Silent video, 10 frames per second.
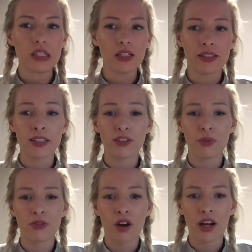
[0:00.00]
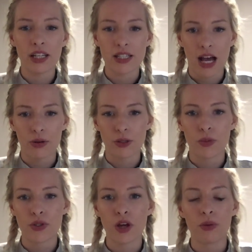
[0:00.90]
since I've been writing it down, it's been
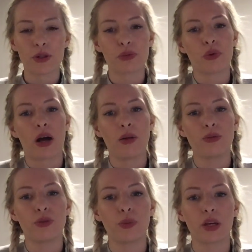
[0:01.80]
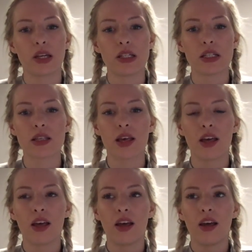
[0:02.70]
so much more helpful, because
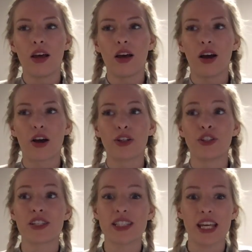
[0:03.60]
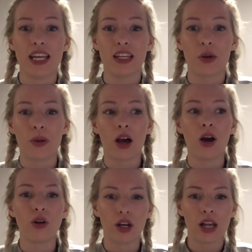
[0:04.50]
I can just see, and I'll be like,
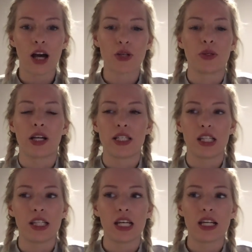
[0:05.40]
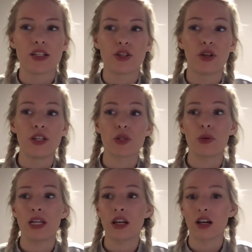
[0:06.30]
oh, like last week I did this, so this
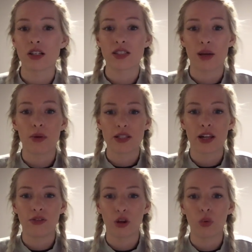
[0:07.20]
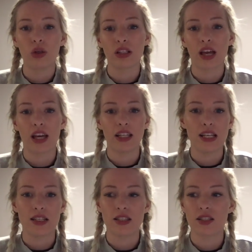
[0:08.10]
week I'll set myself, I will get at
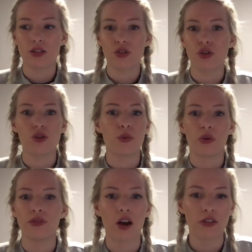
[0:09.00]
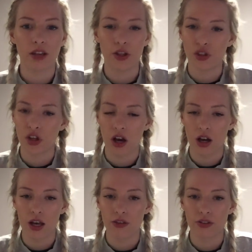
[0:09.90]
least 2.5 kg
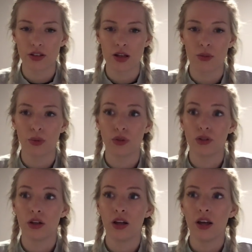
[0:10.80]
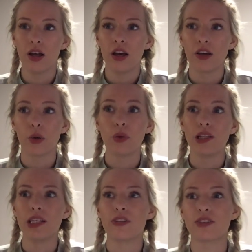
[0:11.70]
higher, for example, and I will
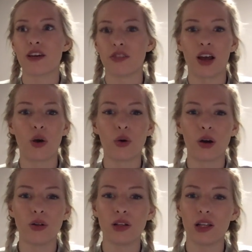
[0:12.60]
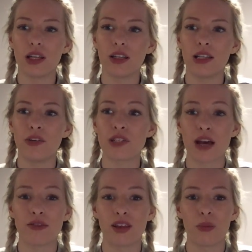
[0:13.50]
lift heavier, or I'll lift
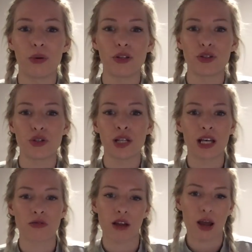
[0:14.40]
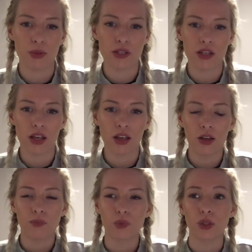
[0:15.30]
heavier but do less reps,
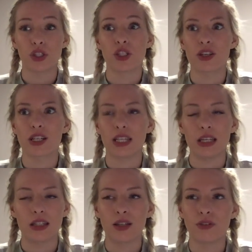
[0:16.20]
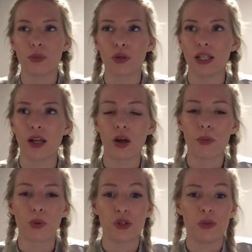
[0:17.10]
which is a key thing for
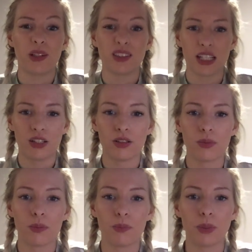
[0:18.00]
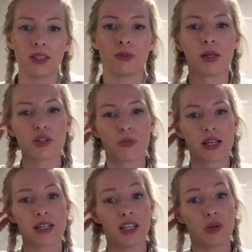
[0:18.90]
bodybuilding and building muscle
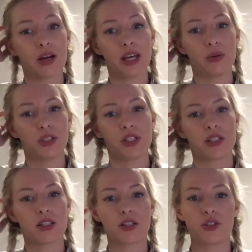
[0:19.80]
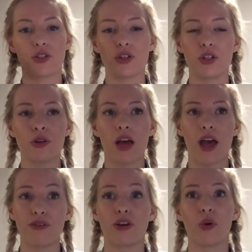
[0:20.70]
mass anyway, which is to do
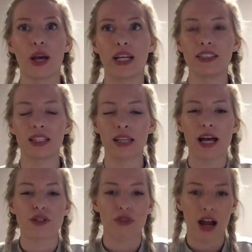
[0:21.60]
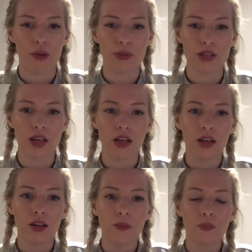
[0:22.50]
heavier weights and less reps.
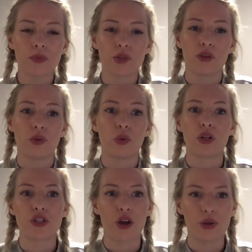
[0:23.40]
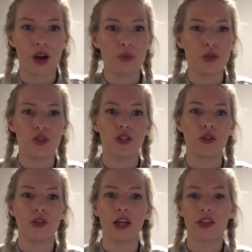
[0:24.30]
So if you want to tone up, you
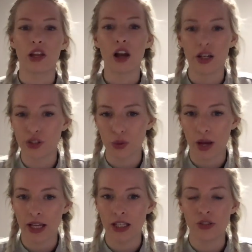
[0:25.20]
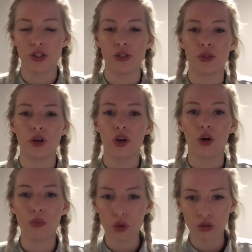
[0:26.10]
do the lighter weight and do a lot
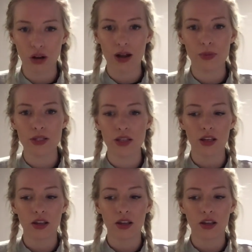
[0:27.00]
more reps.